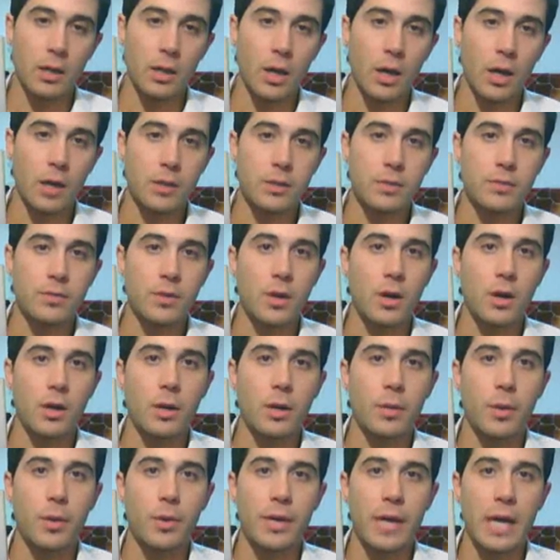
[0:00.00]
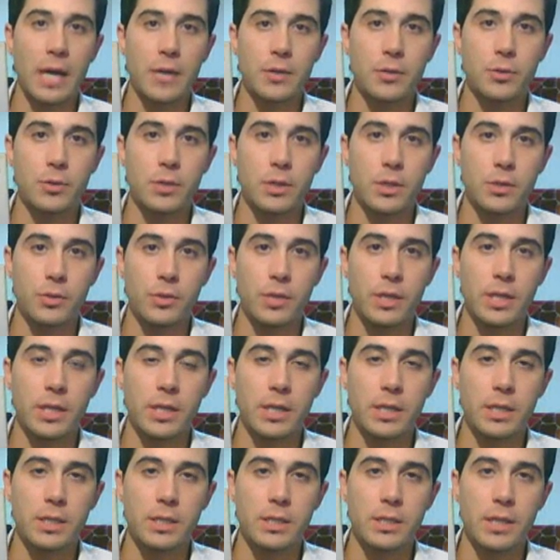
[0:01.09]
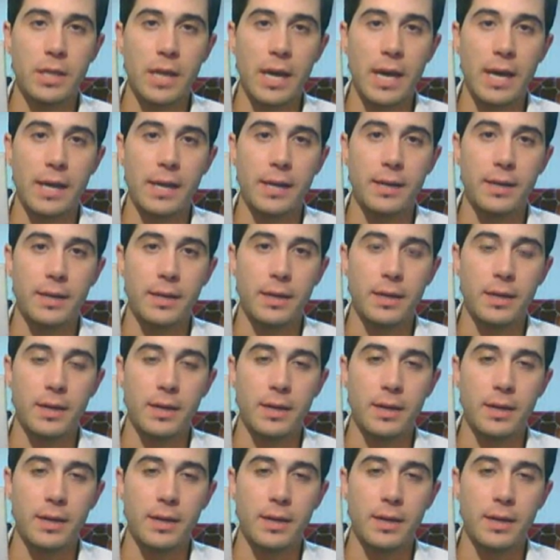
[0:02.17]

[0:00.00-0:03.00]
Lots of talk about natural ingredients and